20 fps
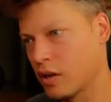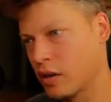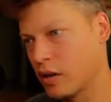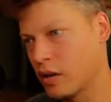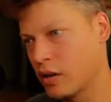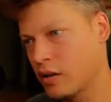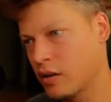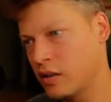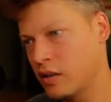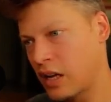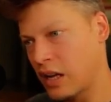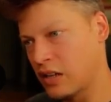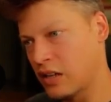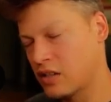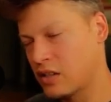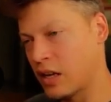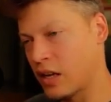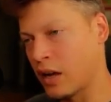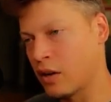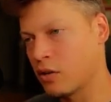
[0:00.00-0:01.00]
day
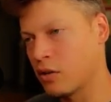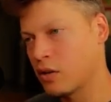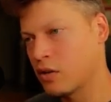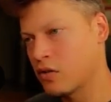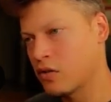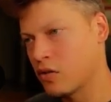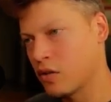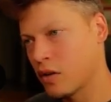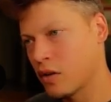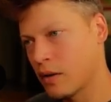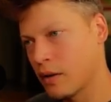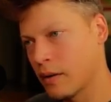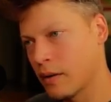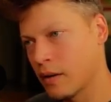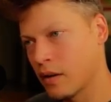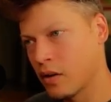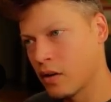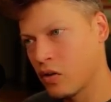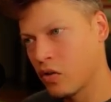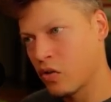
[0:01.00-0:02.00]
standards.
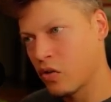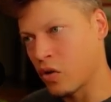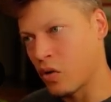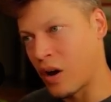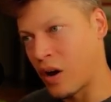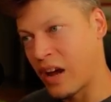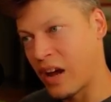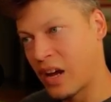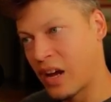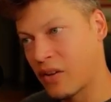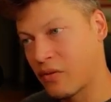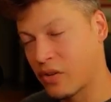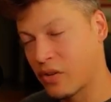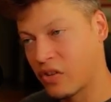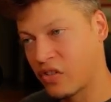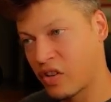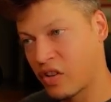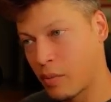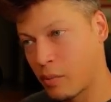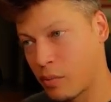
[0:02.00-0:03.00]
So I have a
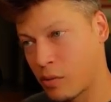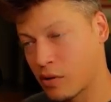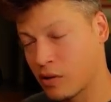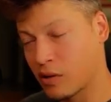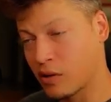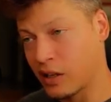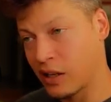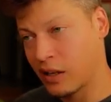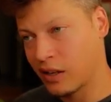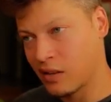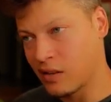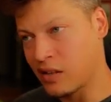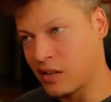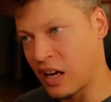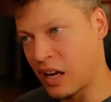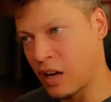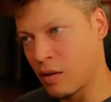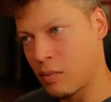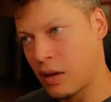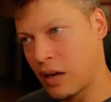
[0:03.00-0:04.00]
separate linked
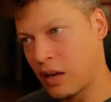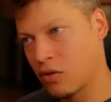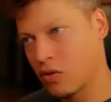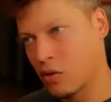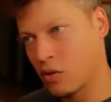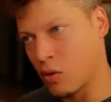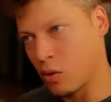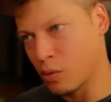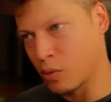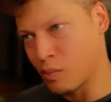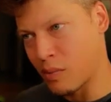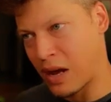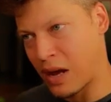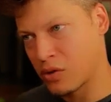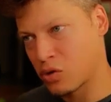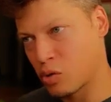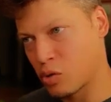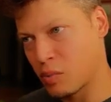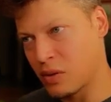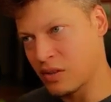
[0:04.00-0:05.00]
database called
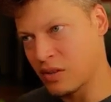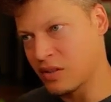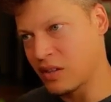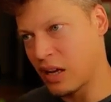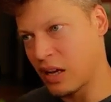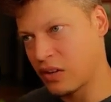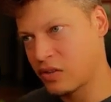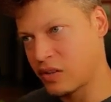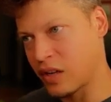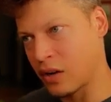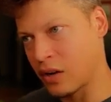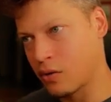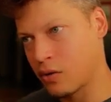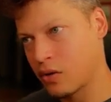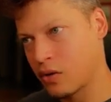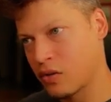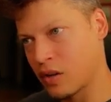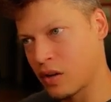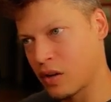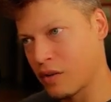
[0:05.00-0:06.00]
Masterpiece Day
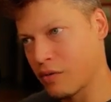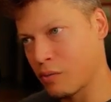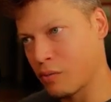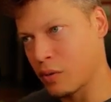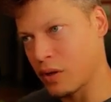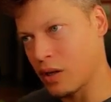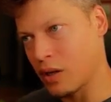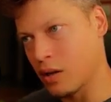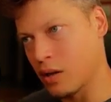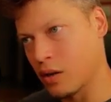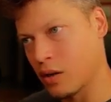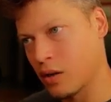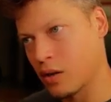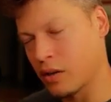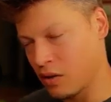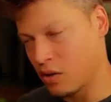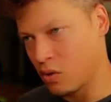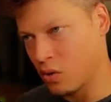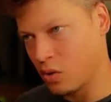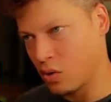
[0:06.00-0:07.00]
Standards. And if we
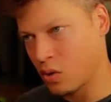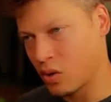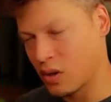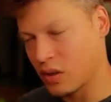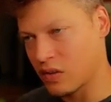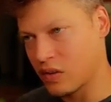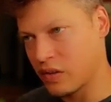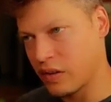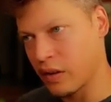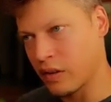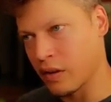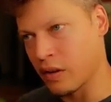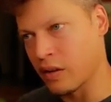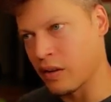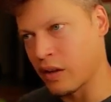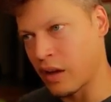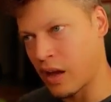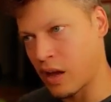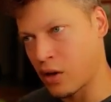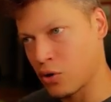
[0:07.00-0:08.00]
click, you can see that
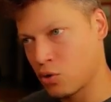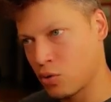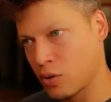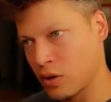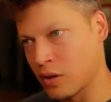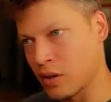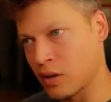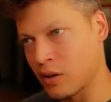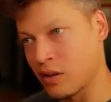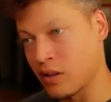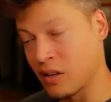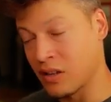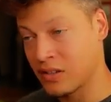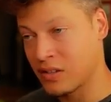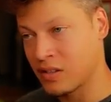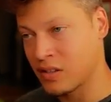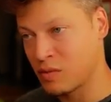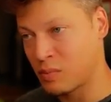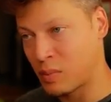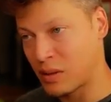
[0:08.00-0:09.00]
the entry that this
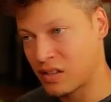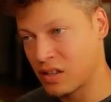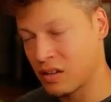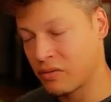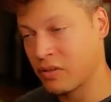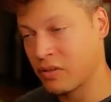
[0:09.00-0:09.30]
specific